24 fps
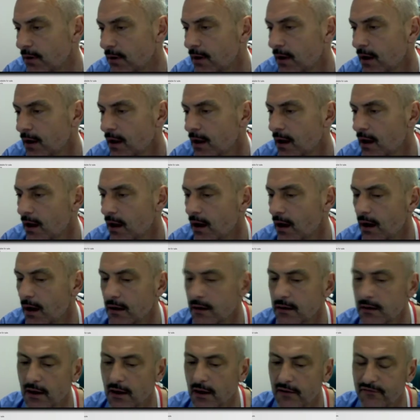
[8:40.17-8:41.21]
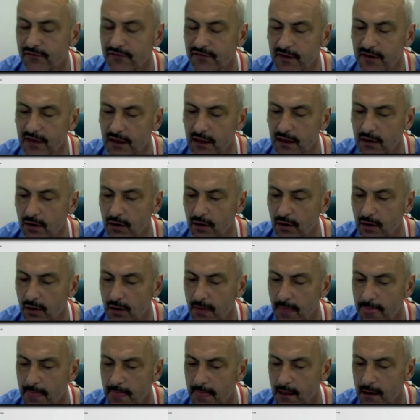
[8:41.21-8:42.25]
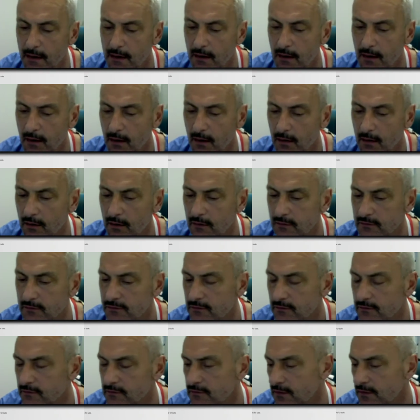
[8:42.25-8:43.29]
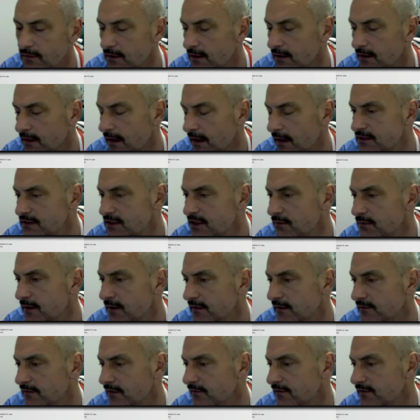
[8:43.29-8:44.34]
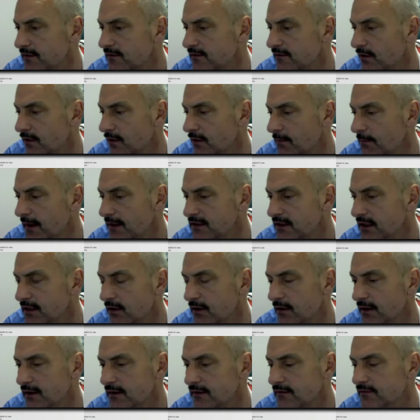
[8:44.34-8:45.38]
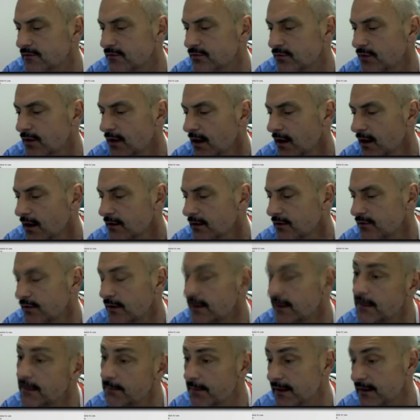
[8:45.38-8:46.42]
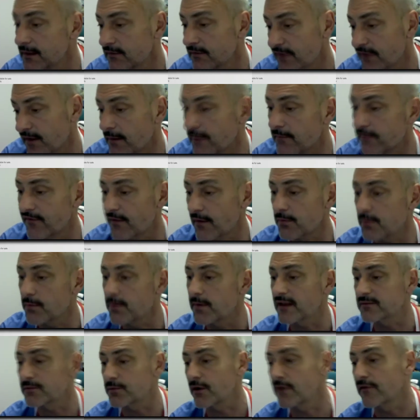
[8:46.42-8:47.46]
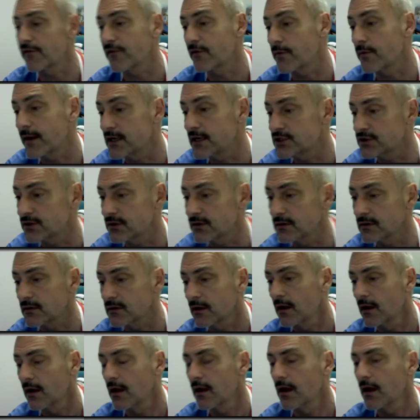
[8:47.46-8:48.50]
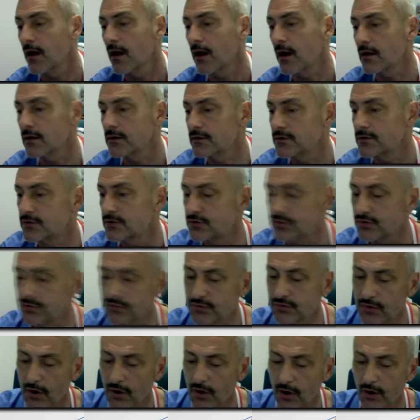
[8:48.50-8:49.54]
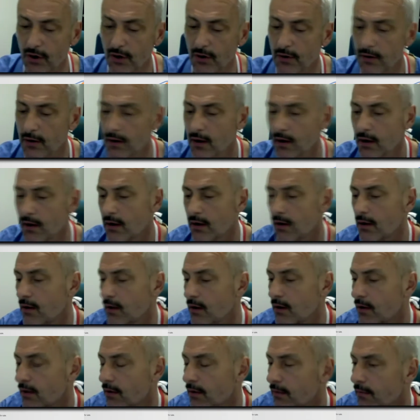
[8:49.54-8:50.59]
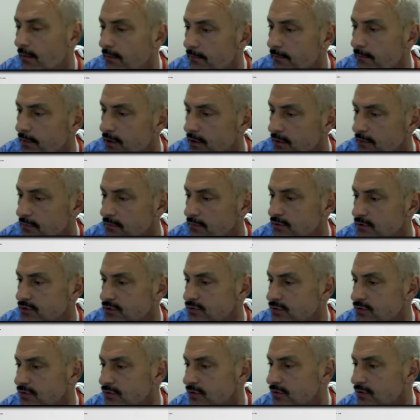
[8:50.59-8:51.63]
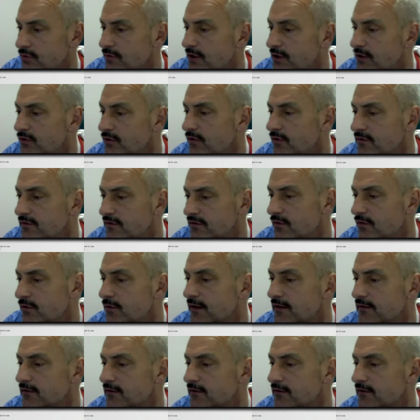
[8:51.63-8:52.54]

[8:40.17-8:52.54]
And I think uh, uh, the interest of this uh, material is to to inhibit fibroblast proliferation and to uh, um, to reduce the risk of